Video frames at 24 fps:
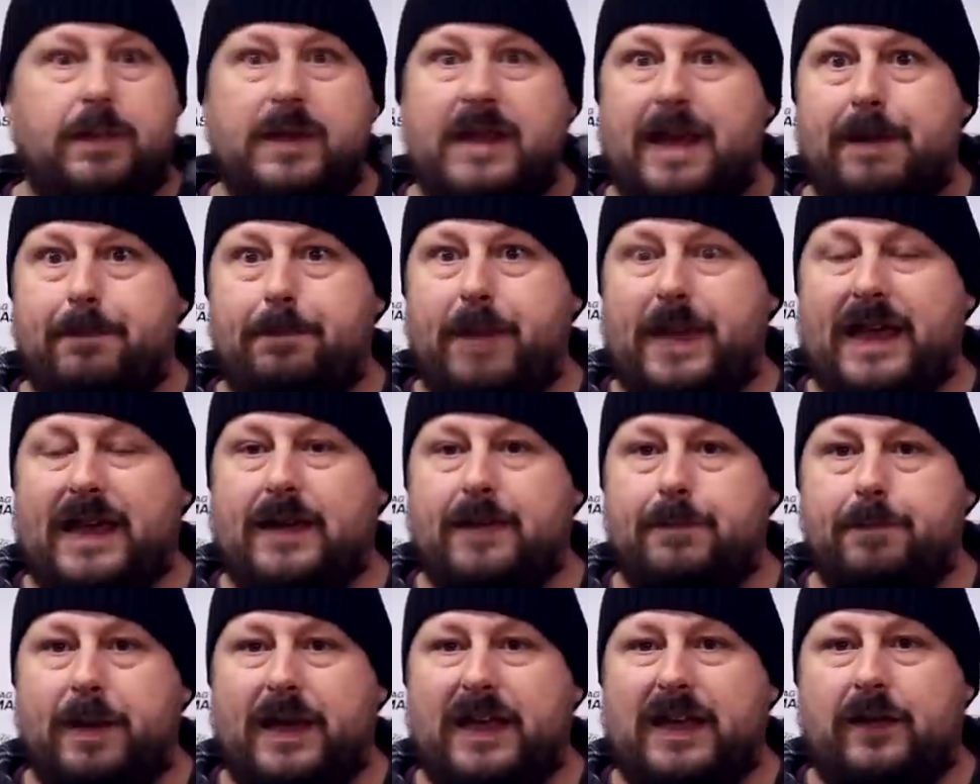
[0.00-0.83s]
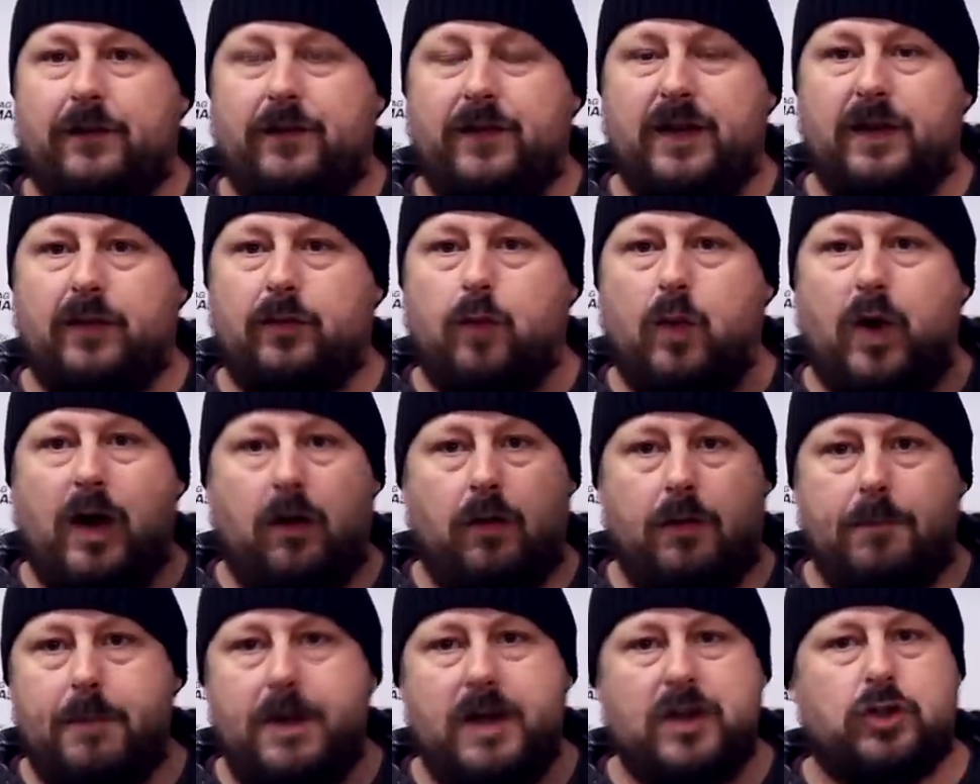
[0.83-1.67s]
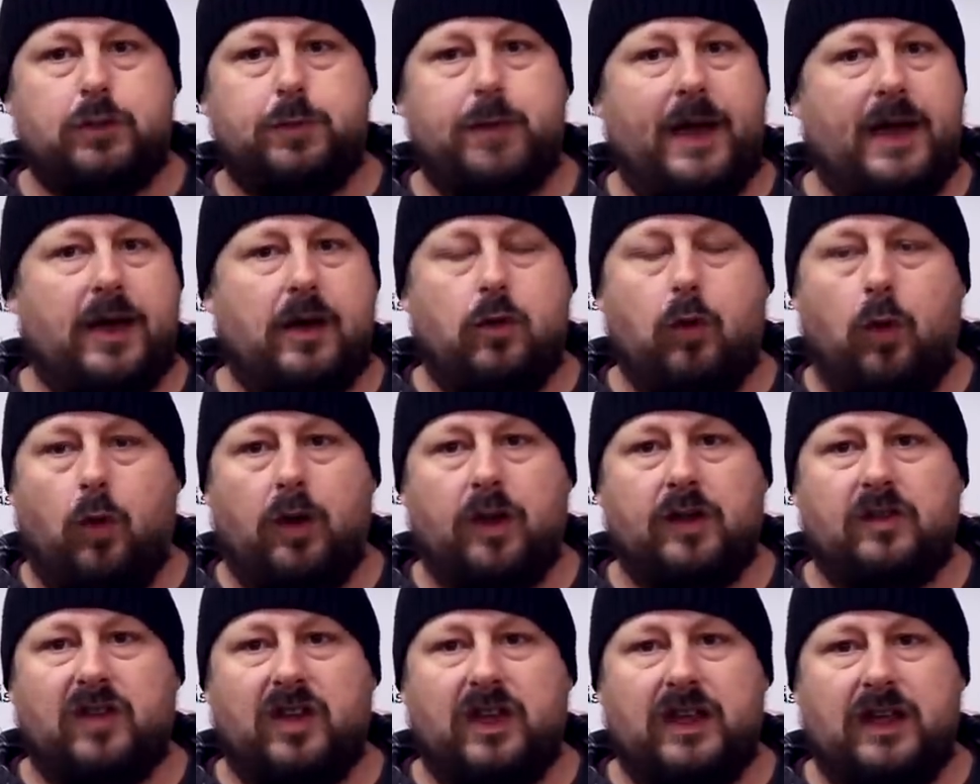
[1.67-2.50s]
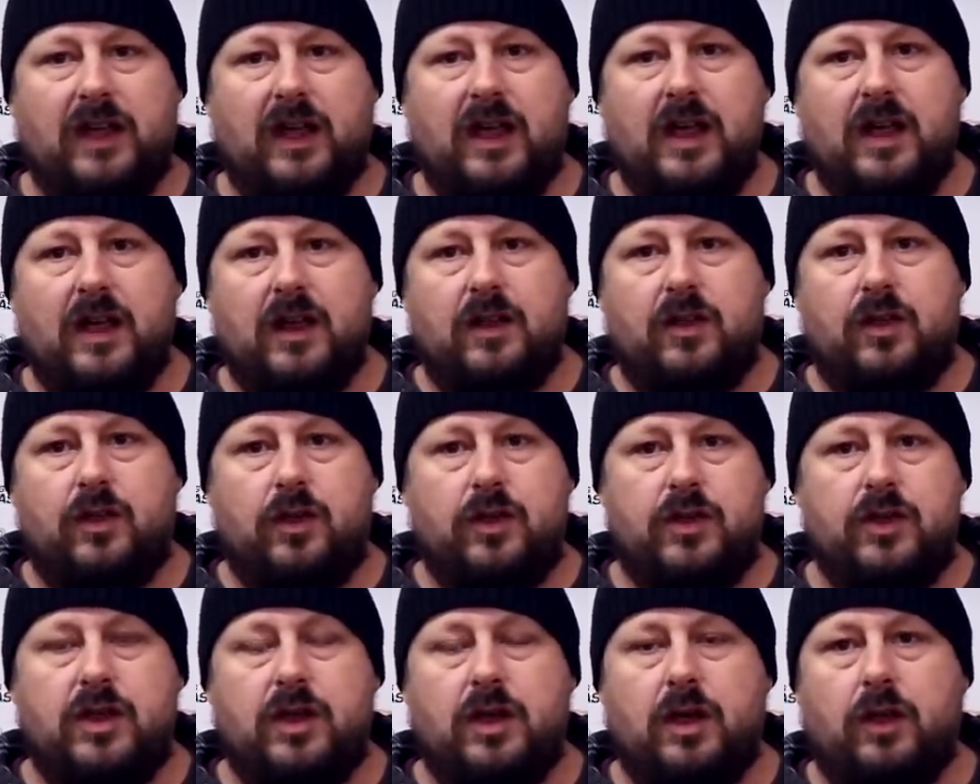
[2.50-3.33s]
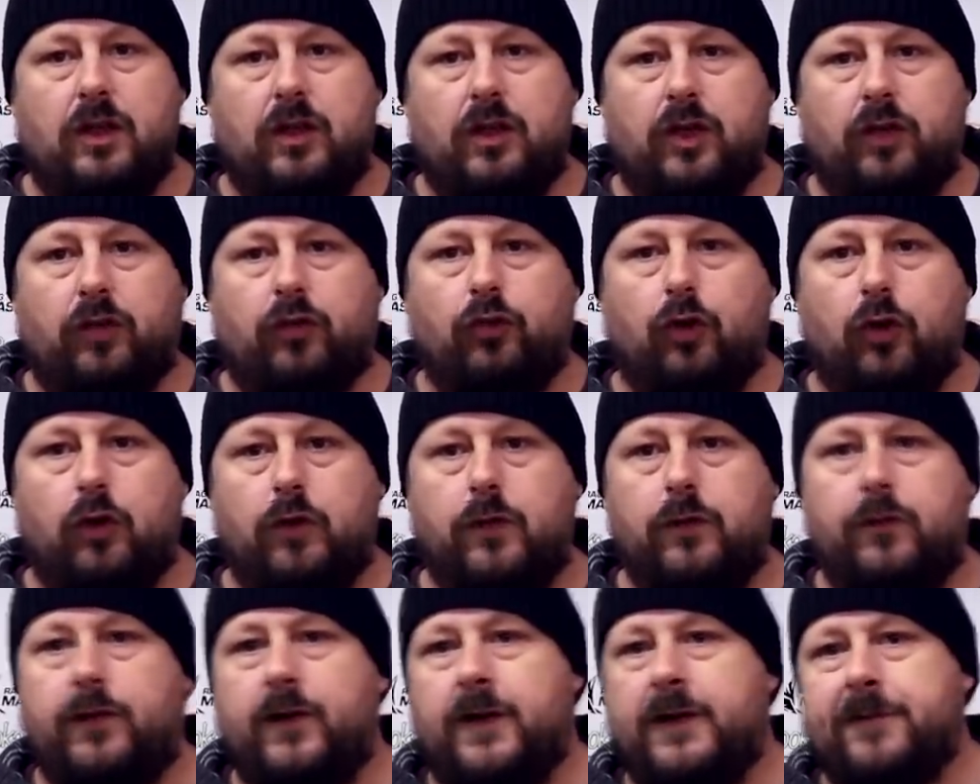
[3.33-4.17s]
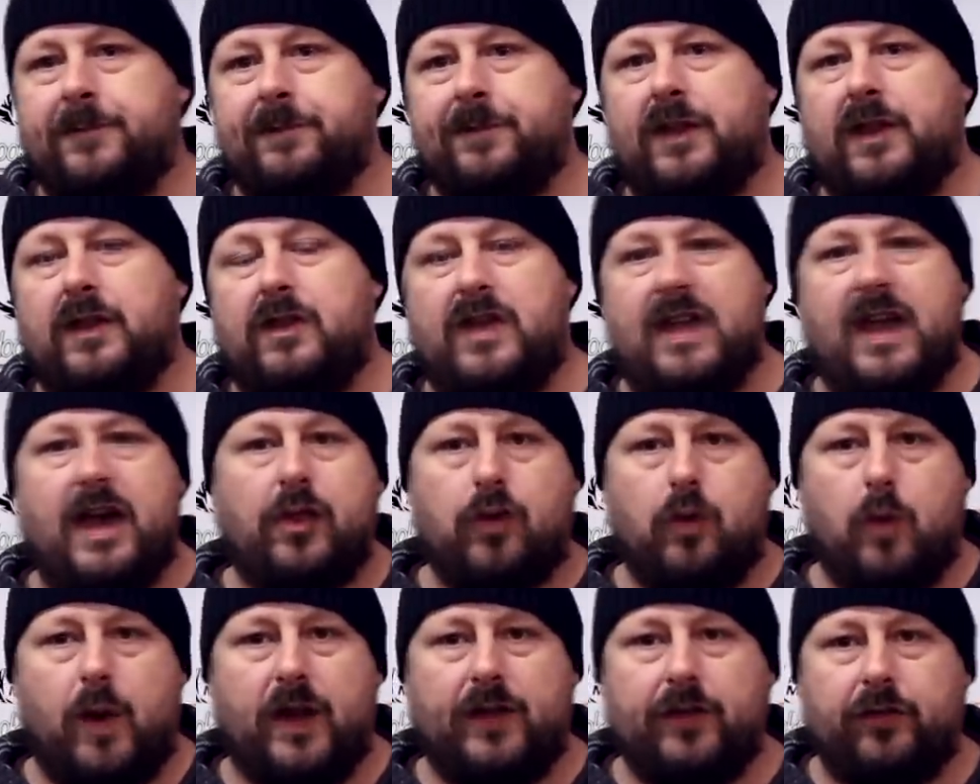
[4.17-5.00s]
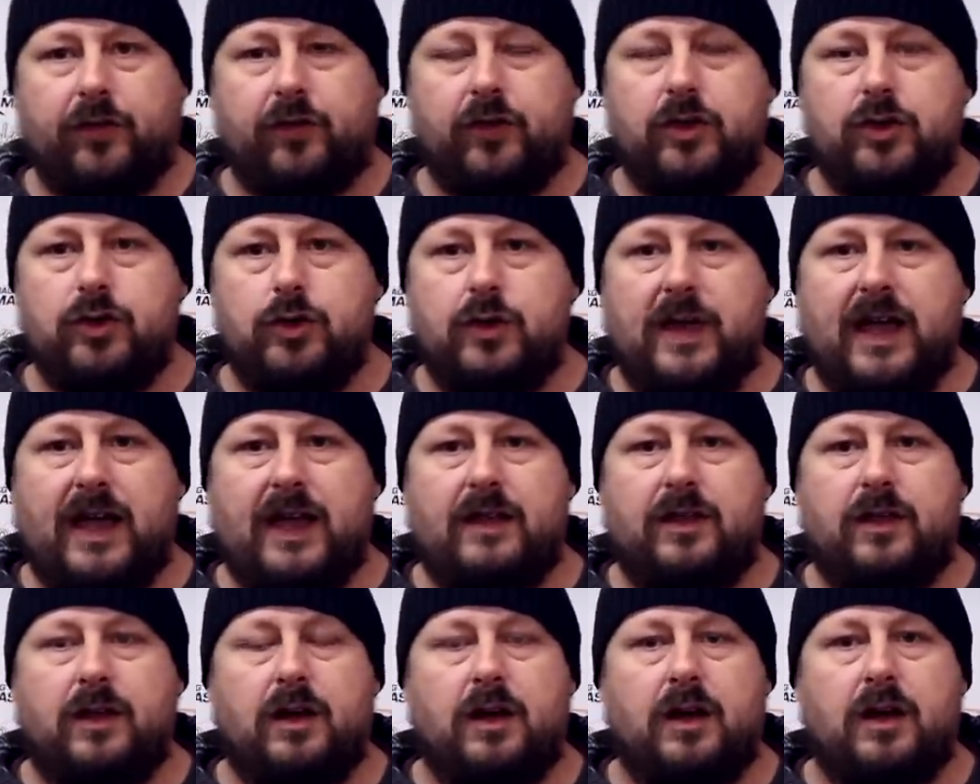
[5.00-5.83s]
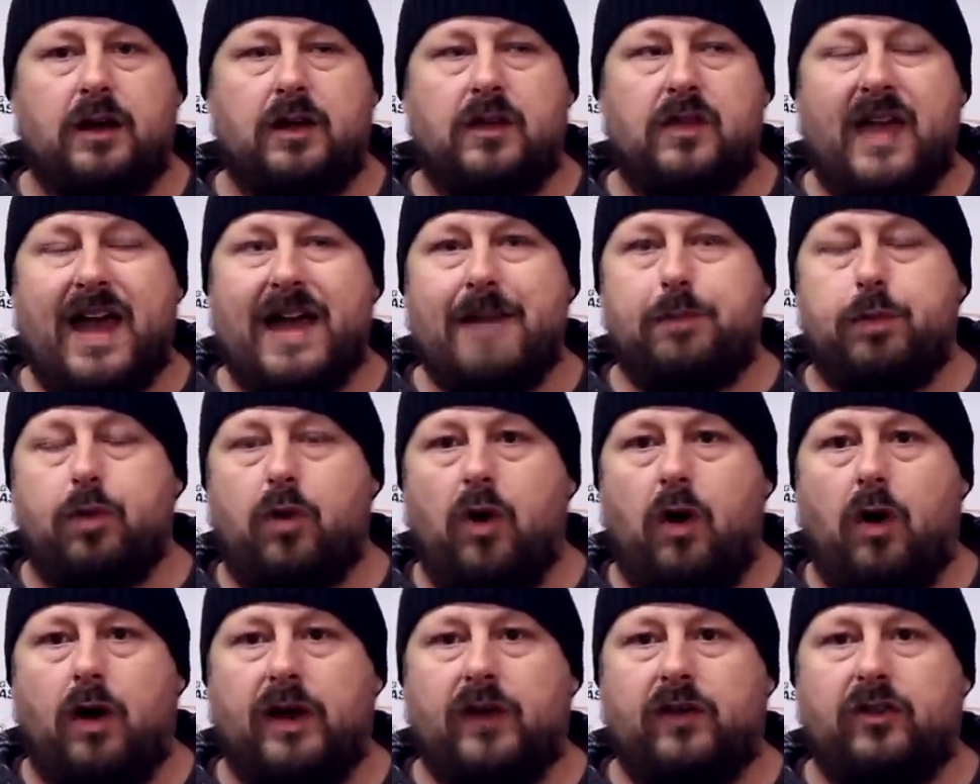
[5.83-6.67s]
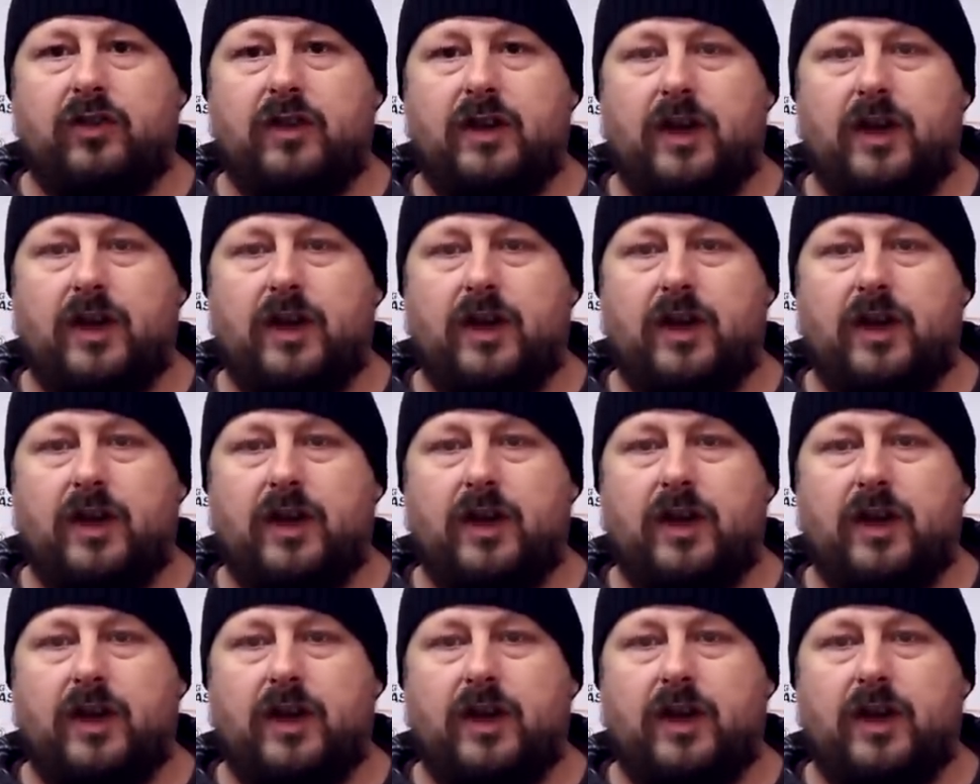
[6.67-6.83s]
and they're big and beefy as well, much better quality than the sort of the other ones that you get that are that price.